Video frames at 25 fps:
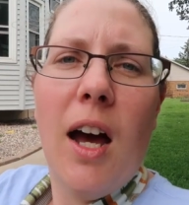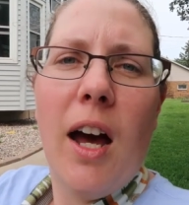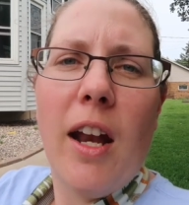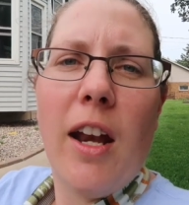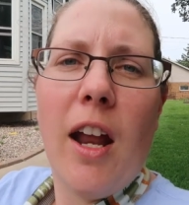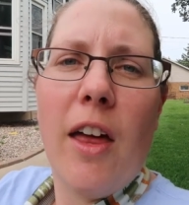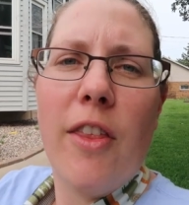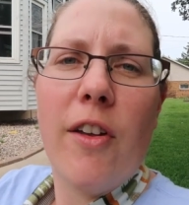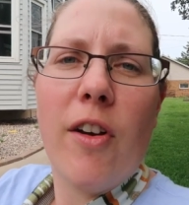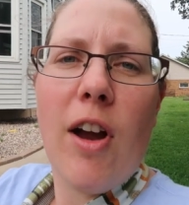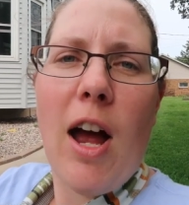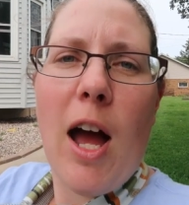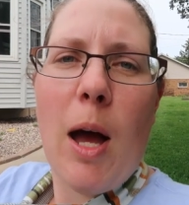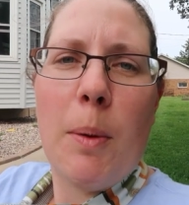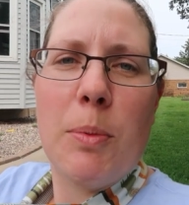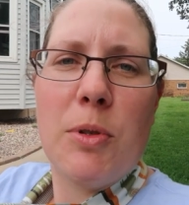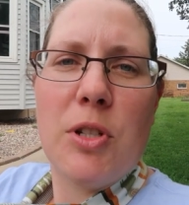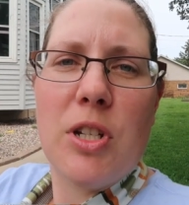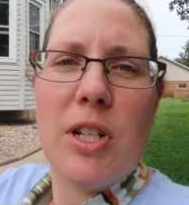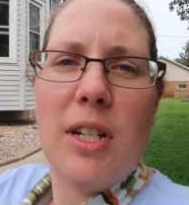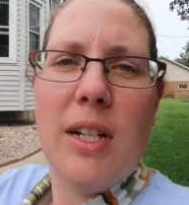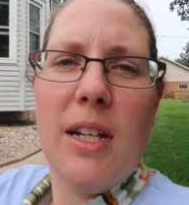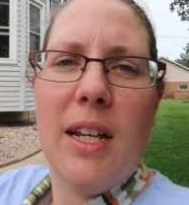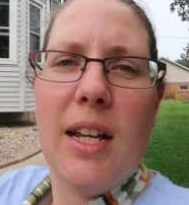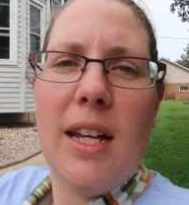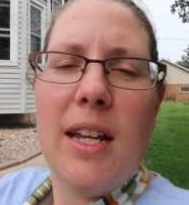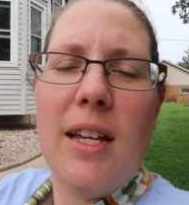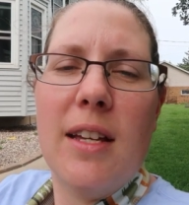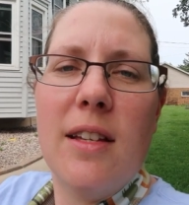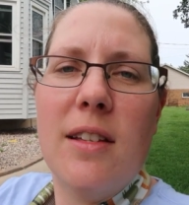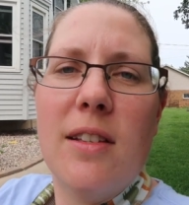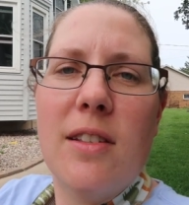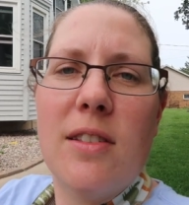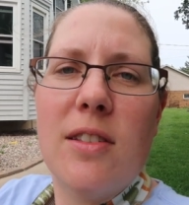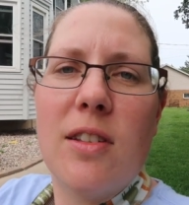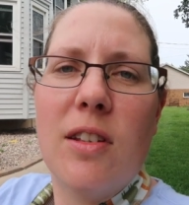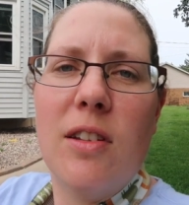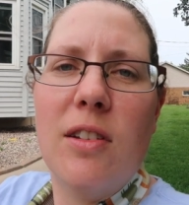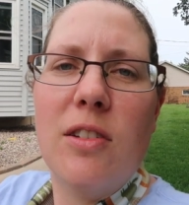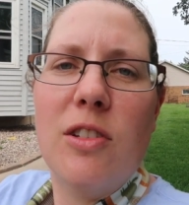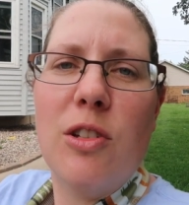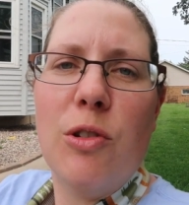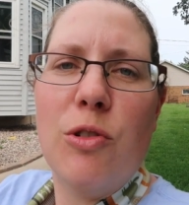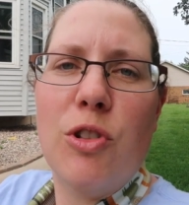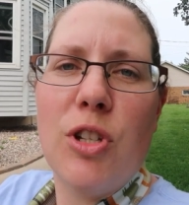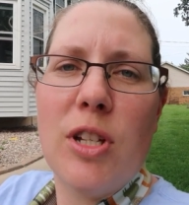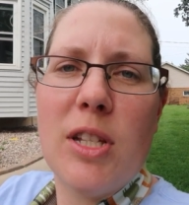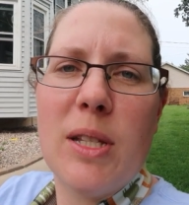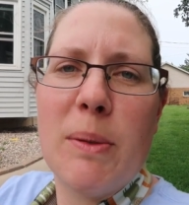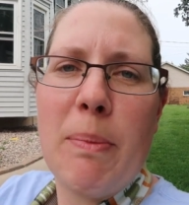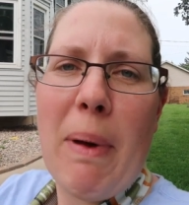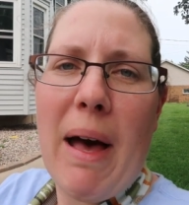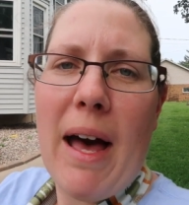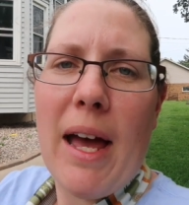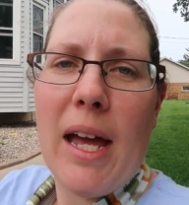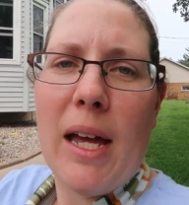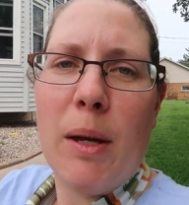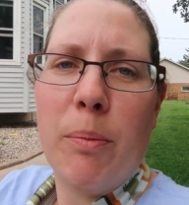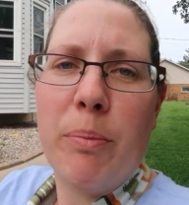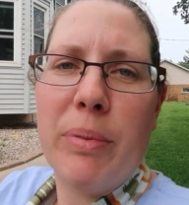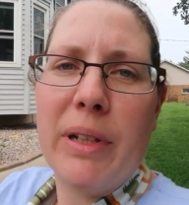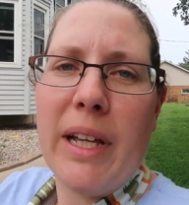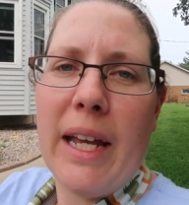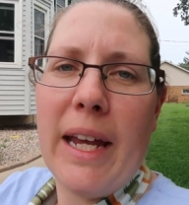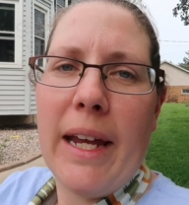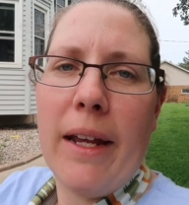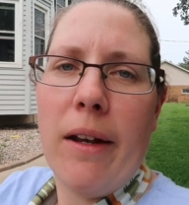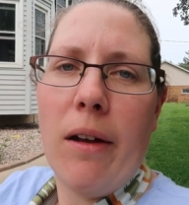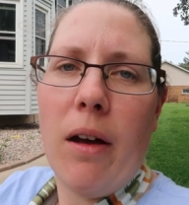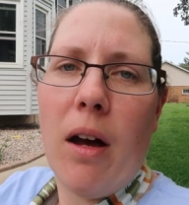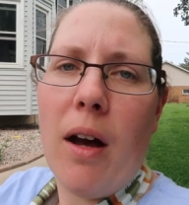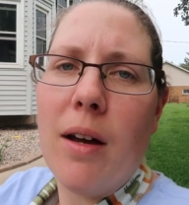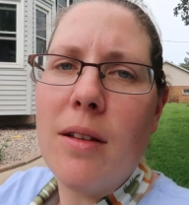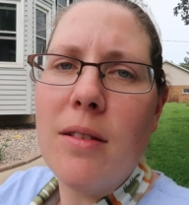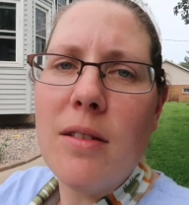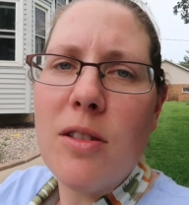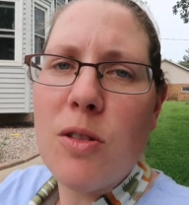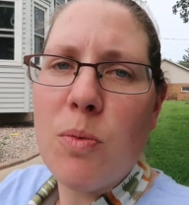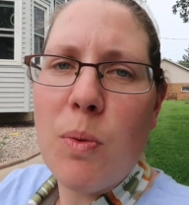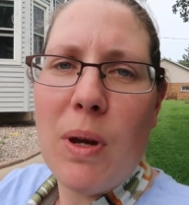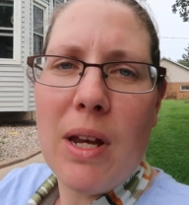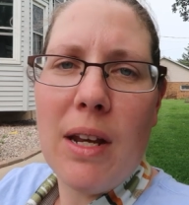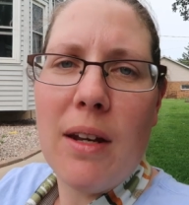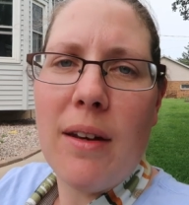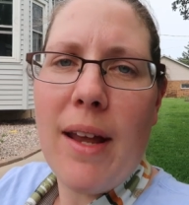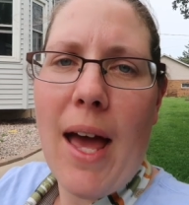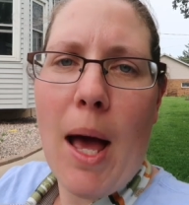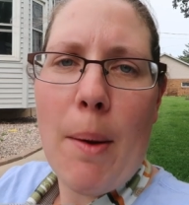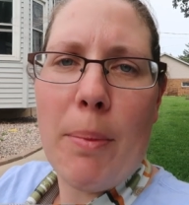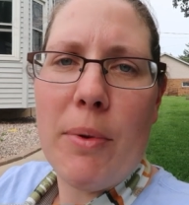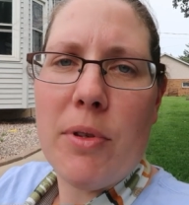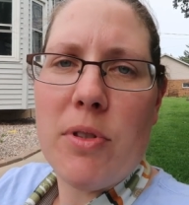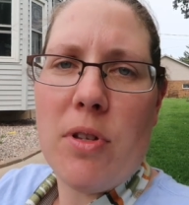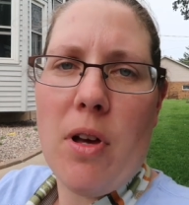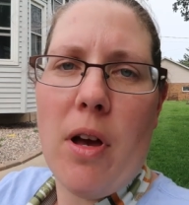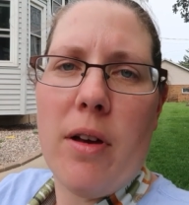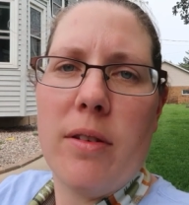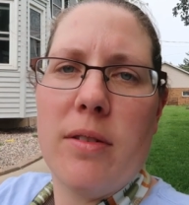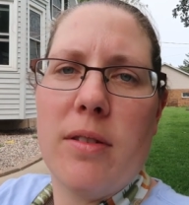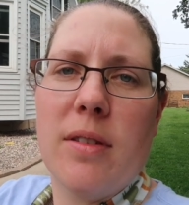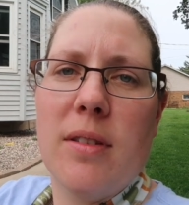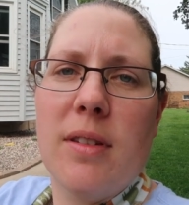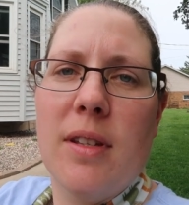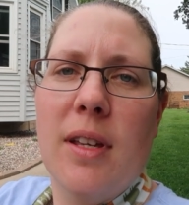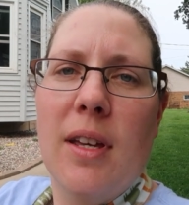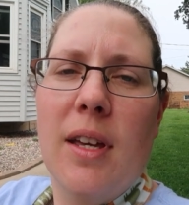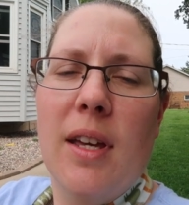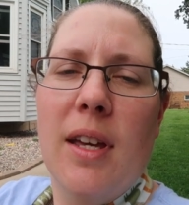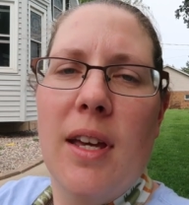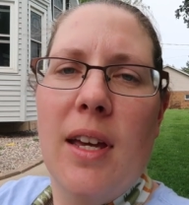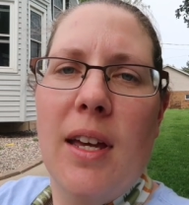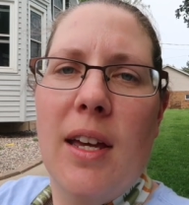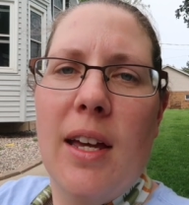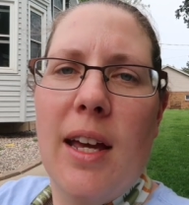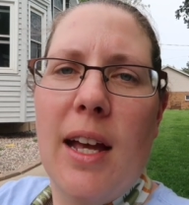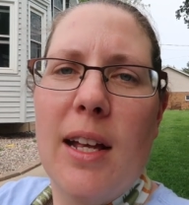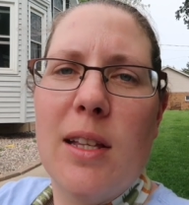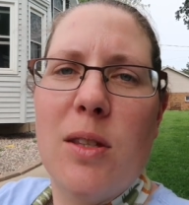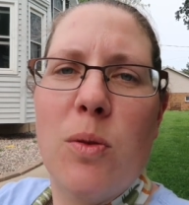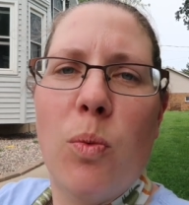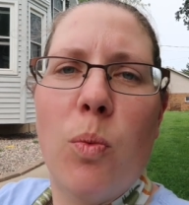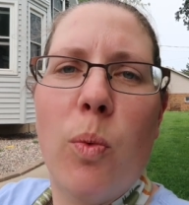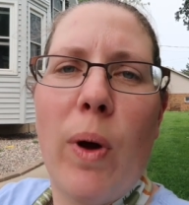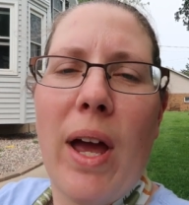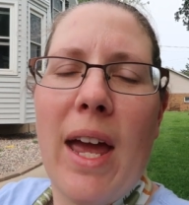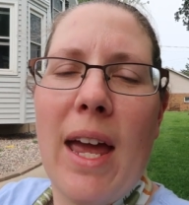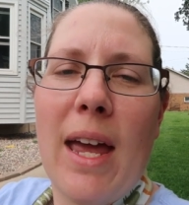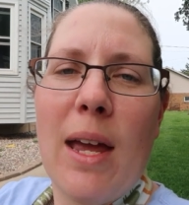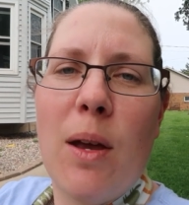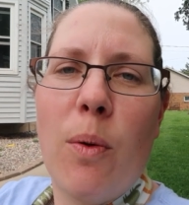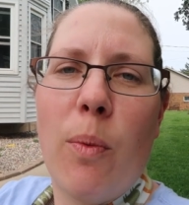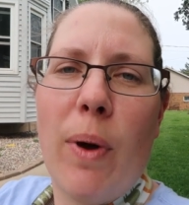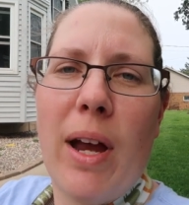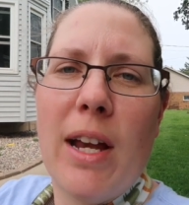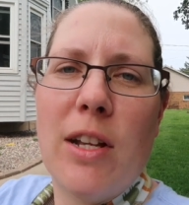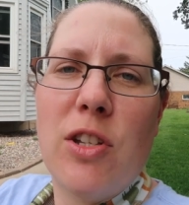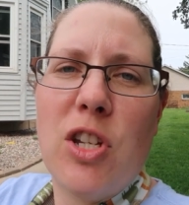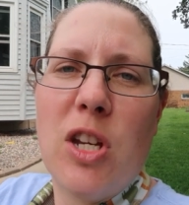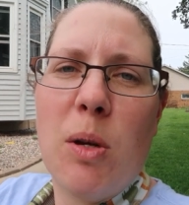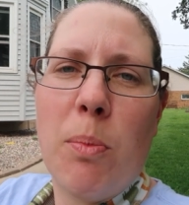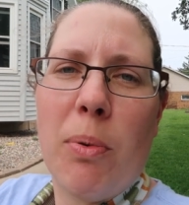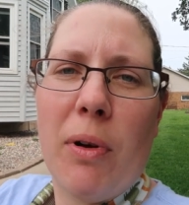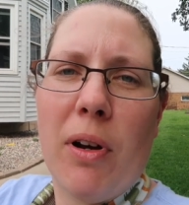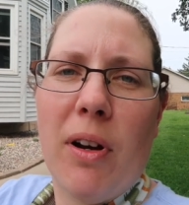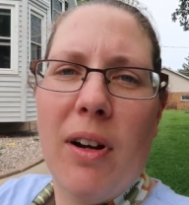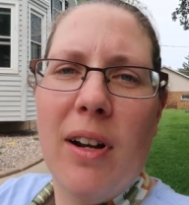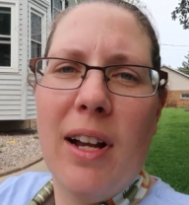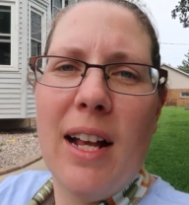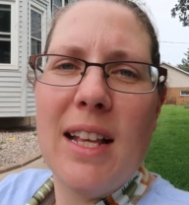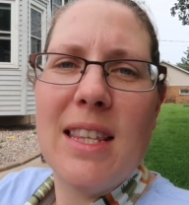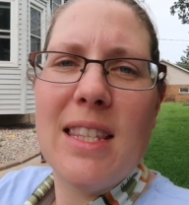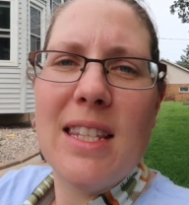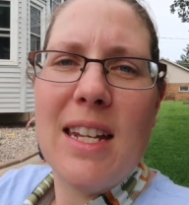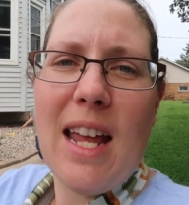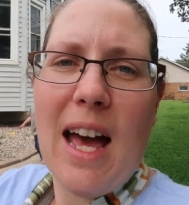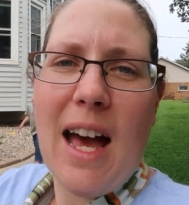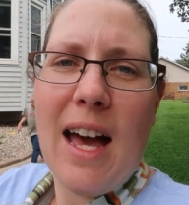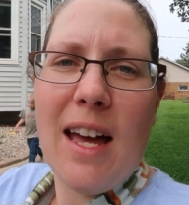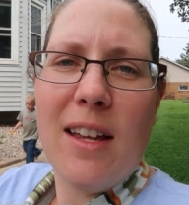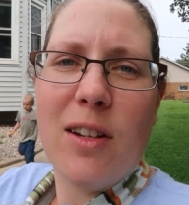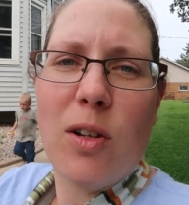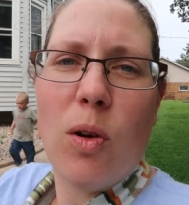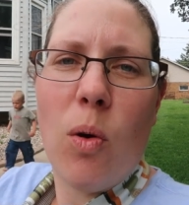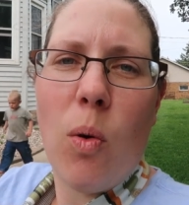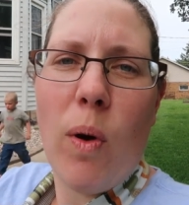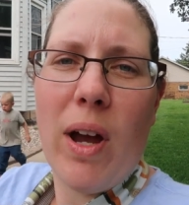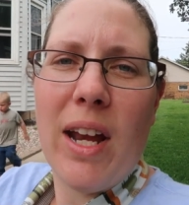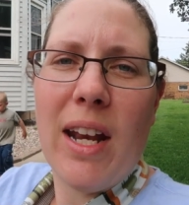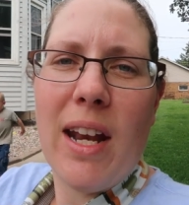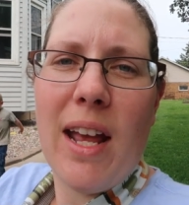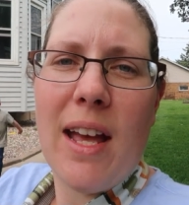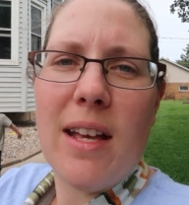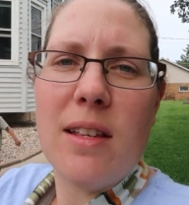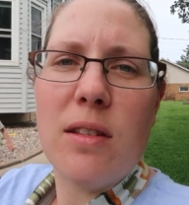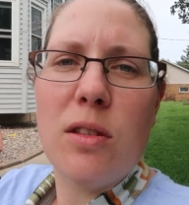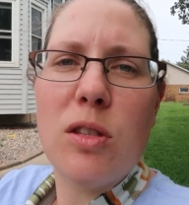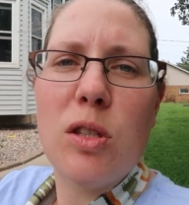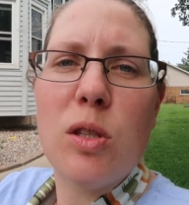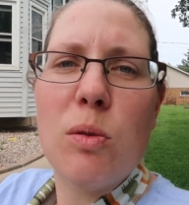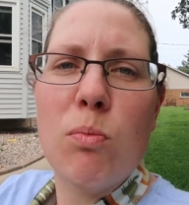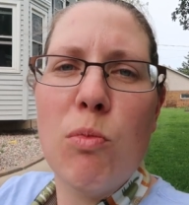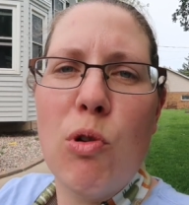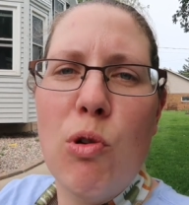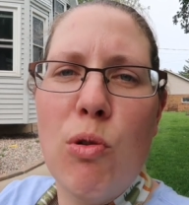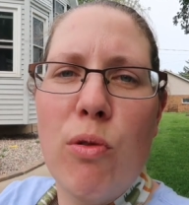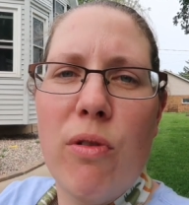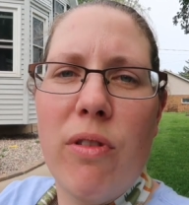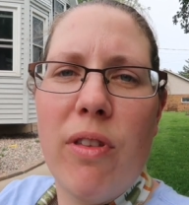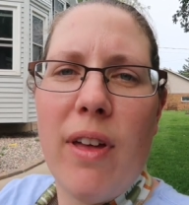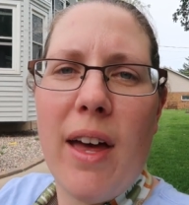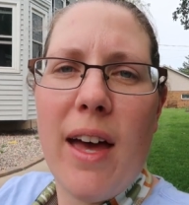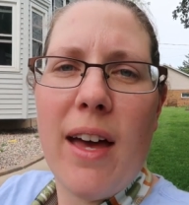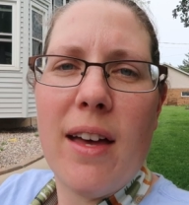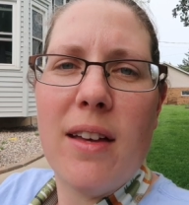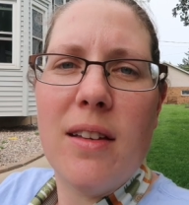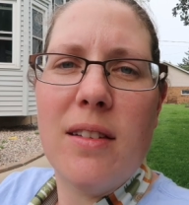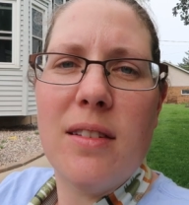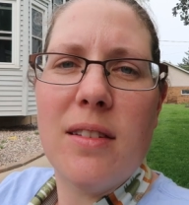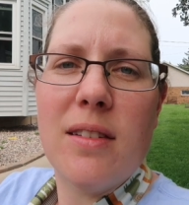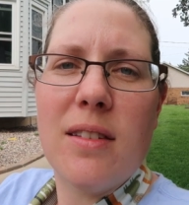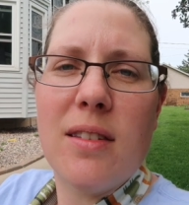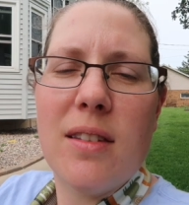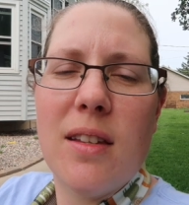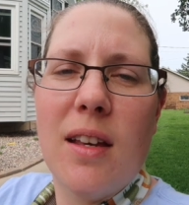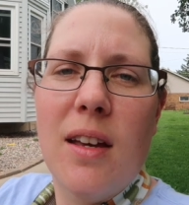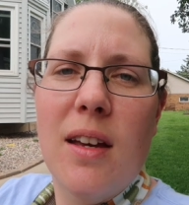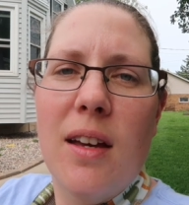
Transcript: Another option is to just buy plain unsweetened applesauce. It's way, way cheaper. It's not quite as smooth as